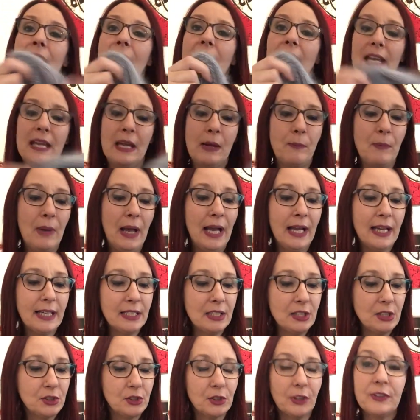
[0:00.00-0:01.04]
Um,
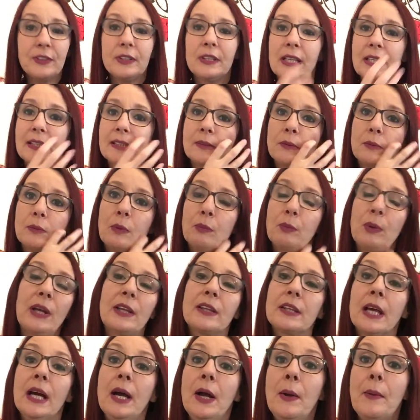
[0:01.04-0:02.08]
I done this
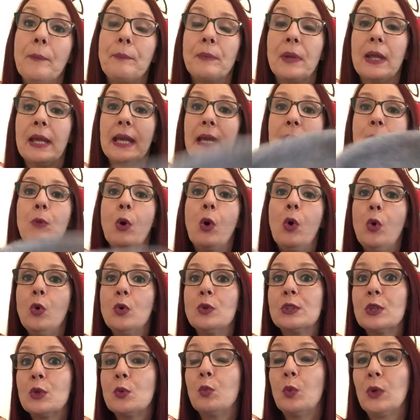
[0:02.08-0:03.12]
with um,
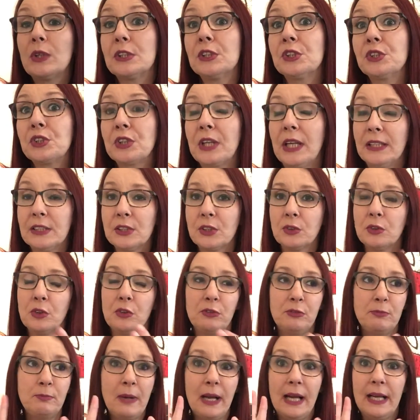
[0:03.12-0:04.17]
holding one strand of
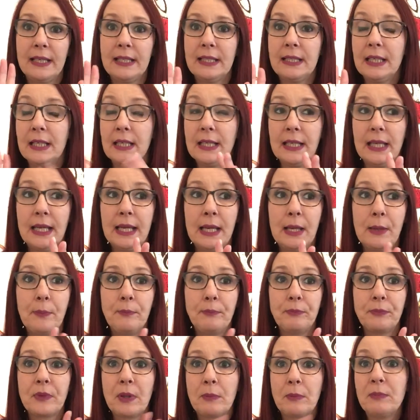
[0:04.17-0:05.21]
my
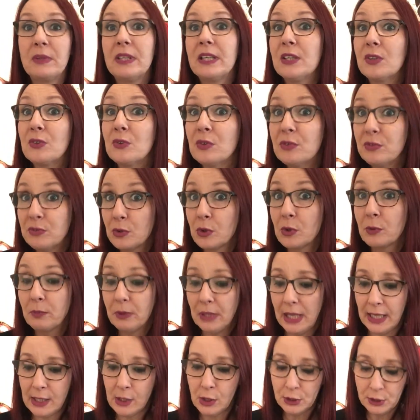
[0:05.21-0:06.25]
um, merino four
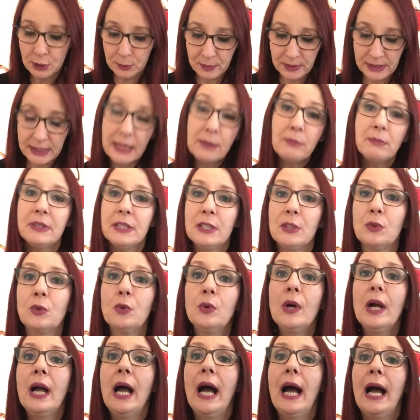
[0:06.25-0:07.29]
ply, 100% merino,
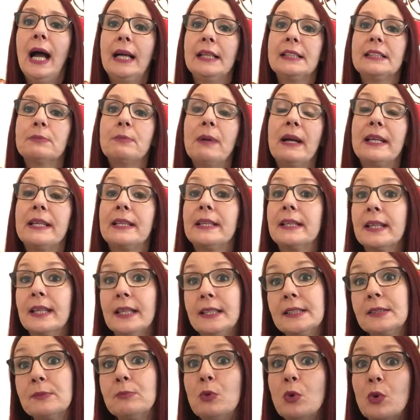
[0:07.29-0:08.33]
and my
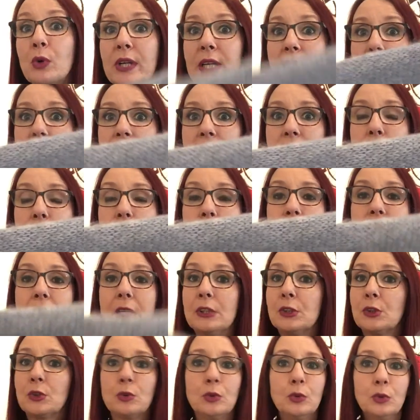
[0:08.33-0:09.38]
kid mohair.
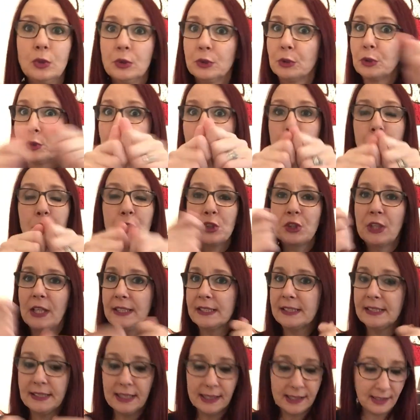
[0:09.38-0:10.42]
So the two strands
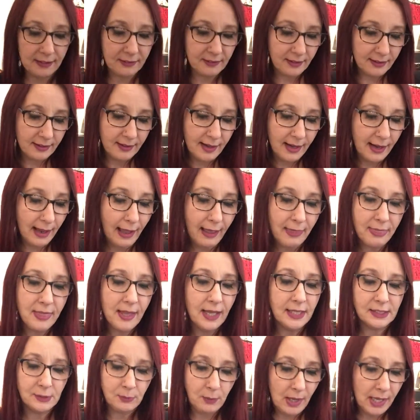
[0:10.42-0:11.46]
together, and
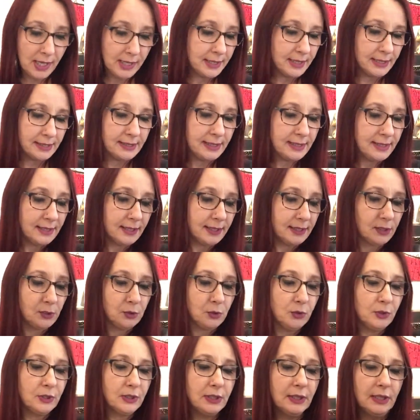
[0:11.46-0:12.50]
that's what I knitted this
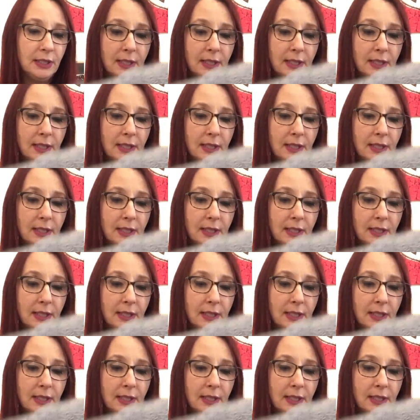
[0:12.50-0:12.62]
on.